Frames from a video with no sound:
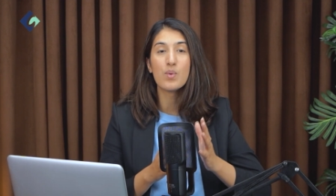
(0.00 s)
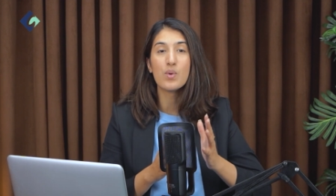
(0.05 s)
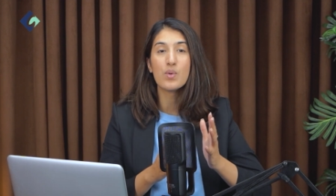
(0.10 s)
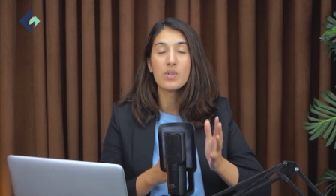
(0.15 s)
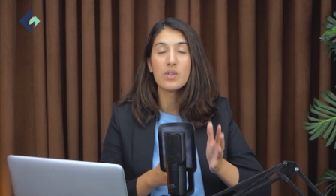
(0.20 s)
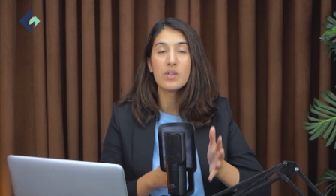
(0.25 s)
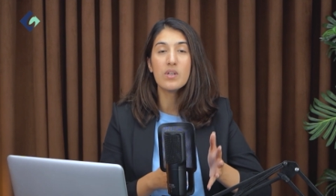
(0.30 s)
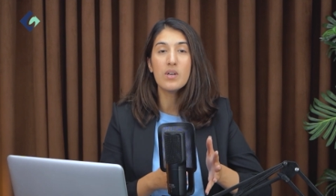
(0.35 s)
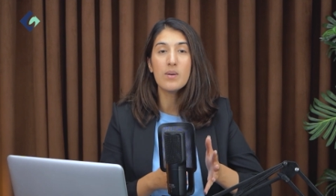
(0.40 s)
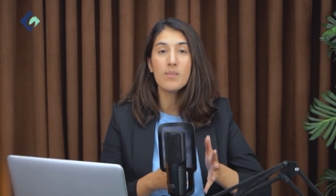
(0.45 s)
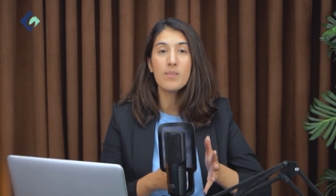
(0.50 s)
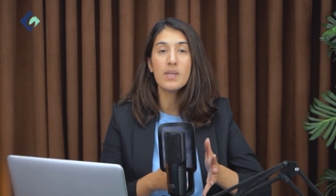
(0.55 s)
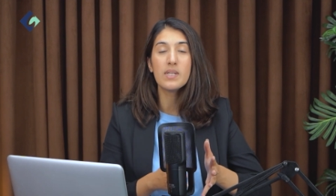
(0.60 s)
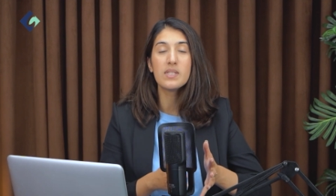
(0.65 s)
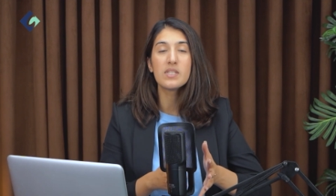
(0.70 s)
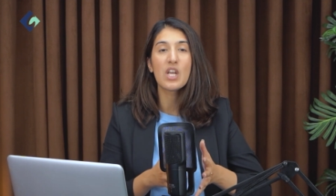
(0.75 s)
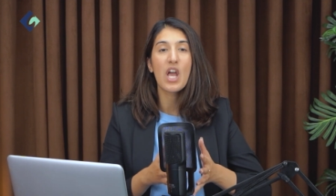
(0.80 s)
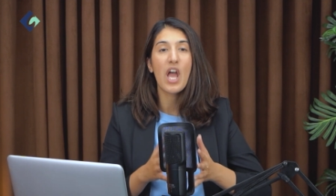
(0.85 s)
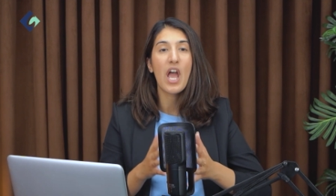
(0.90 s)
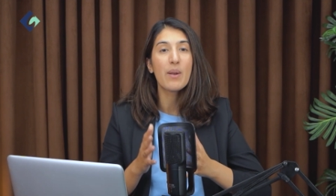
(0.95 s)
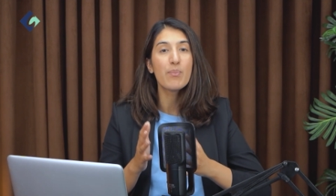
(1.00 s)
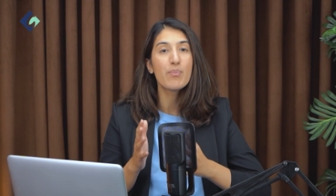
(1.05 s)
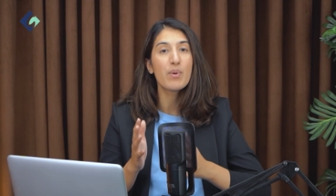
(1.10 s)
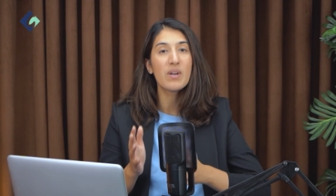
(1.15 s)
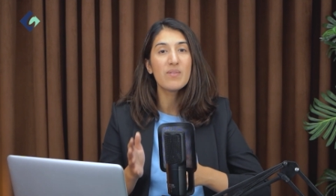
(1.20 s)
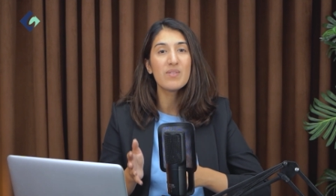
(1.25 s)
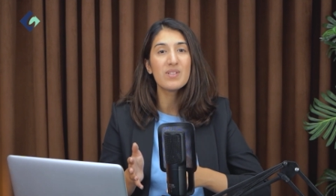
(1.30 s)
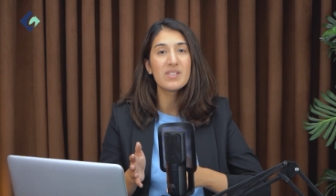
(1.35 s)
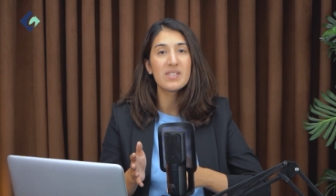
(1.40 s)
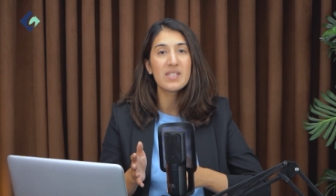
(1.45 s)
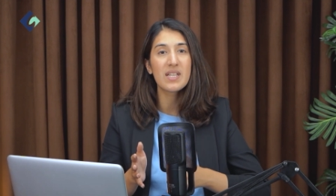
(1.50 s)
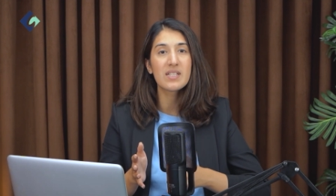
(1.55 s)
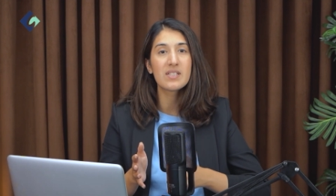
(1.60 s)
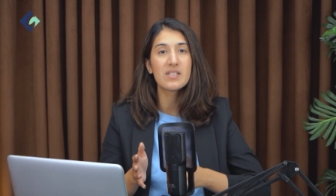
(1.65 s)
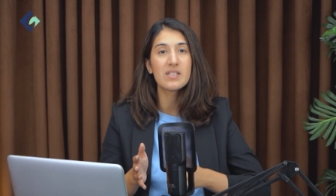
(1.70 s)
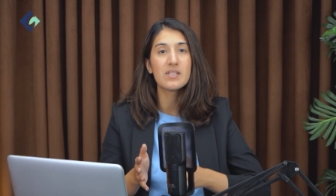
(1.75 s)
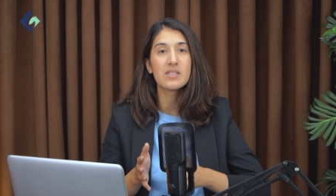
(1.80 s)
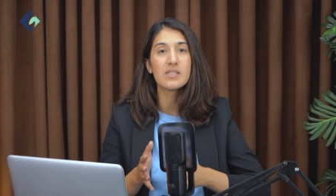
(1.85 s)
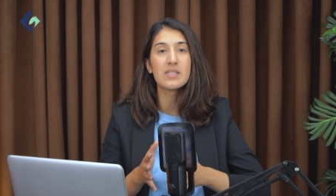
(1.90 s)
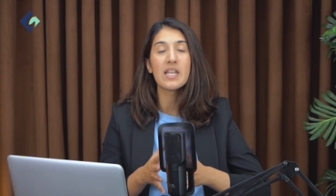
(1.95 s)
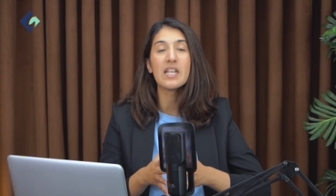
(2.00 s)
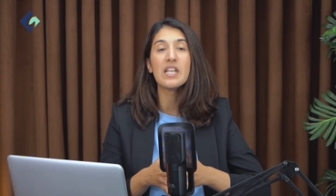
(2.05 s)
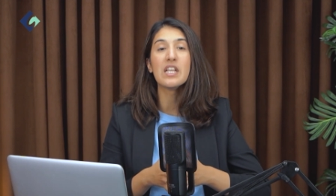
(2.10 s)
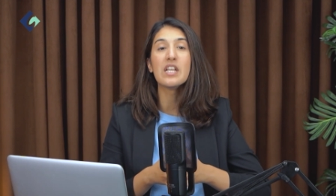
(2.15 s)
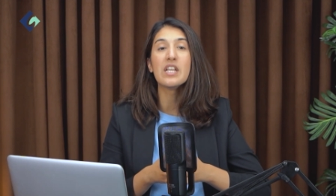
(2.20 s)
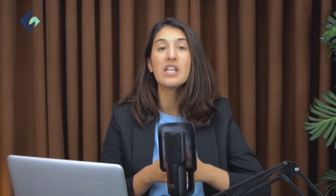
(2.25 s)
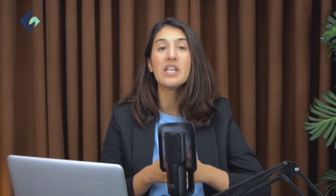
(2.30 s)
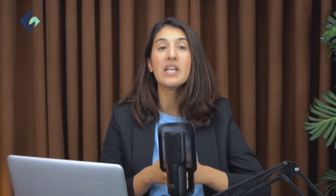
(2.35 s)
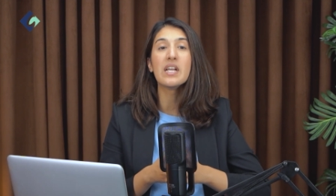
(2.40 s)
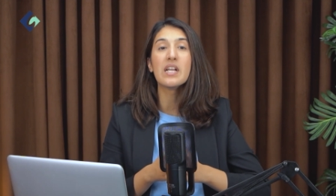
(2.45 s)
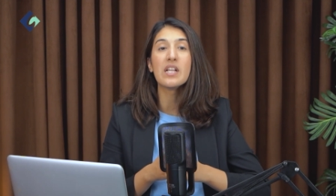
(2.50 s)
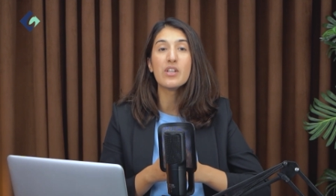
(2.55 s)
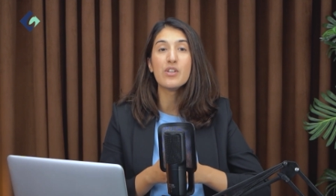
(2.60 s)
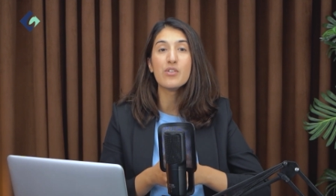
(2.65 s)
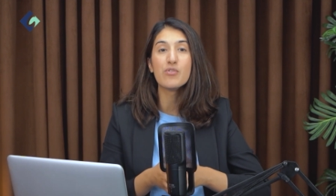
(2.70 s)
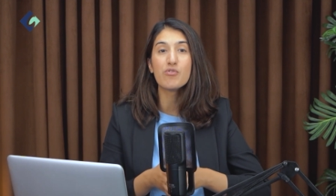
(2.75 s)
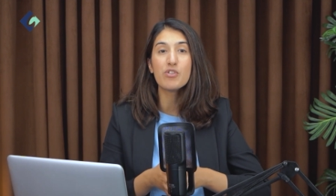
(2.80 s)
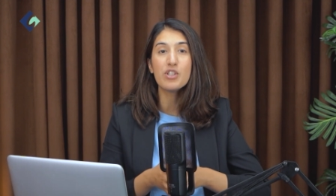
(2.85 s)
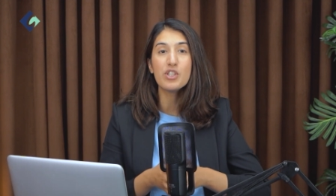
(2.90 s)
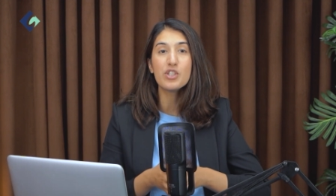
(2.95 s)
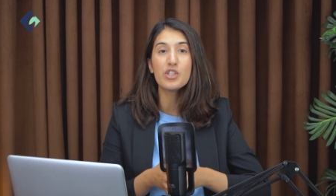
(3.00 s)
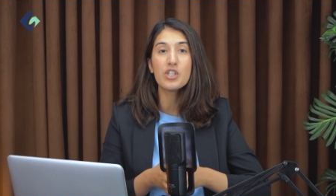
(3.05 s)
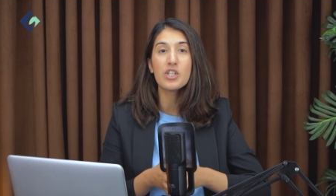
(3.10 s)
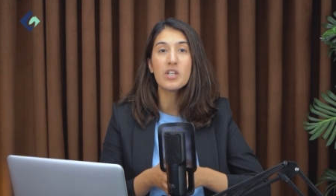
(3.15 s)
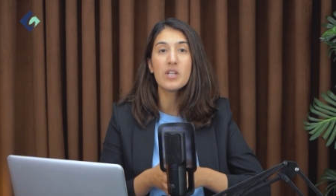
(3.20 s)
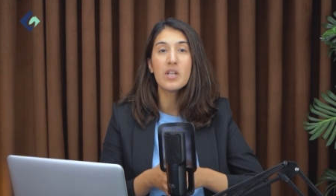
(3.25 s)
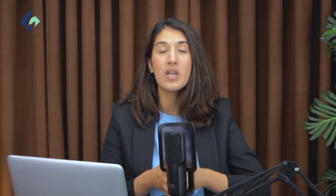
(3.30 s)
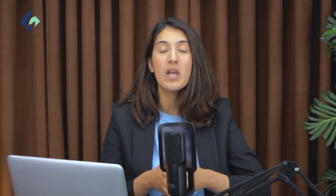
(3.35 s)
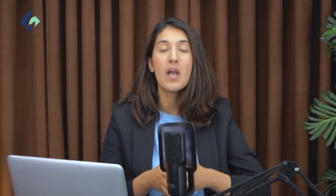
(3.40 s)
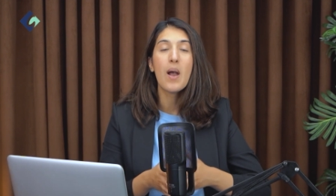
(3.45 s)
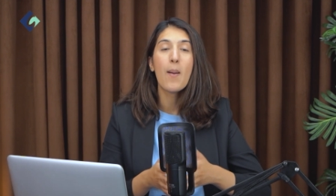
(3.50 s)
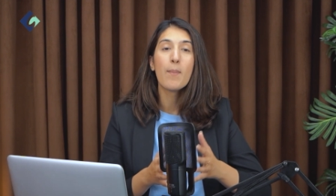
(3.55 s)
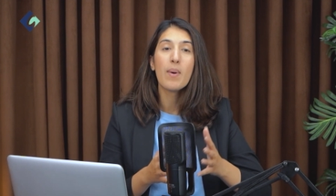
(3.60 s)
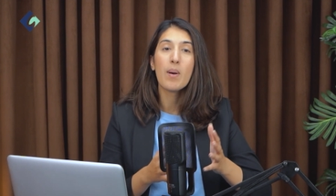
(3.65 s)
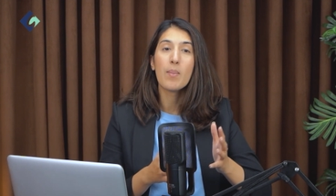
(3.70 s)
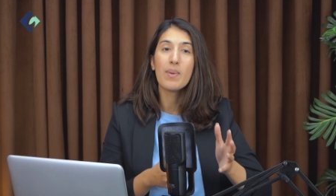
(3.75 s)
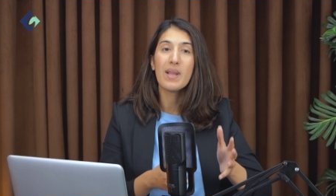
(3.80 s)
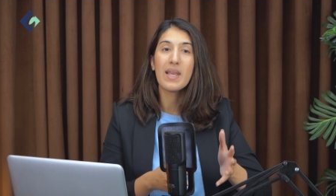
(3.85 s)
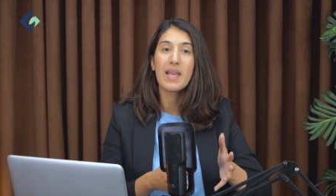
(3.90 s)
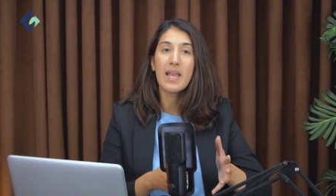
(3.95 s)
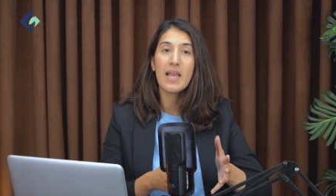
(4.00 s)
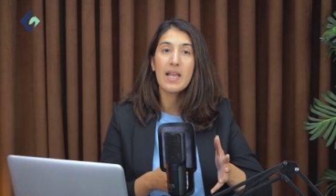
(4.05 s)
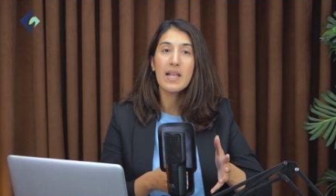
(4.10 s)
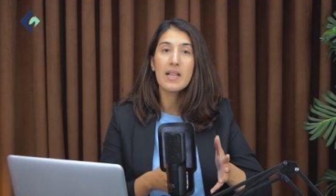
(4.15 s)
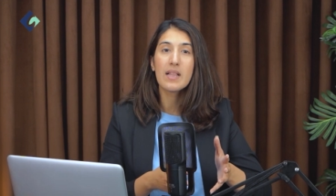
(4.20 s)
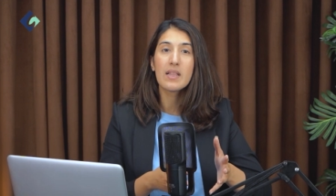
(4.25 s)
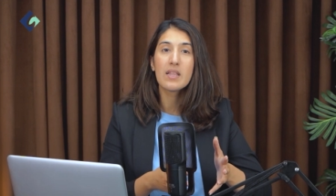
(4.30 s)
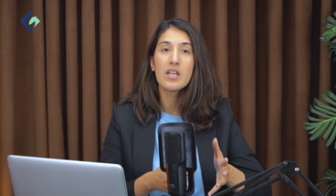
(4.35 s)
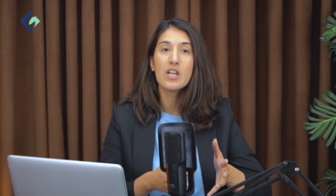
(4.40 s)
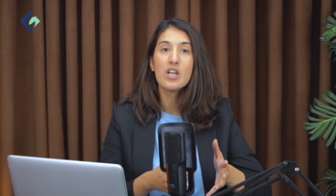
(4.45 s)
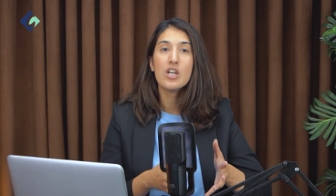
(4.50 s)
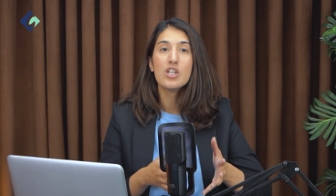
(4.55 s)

both government and private sectors in clinical nutrition, public health,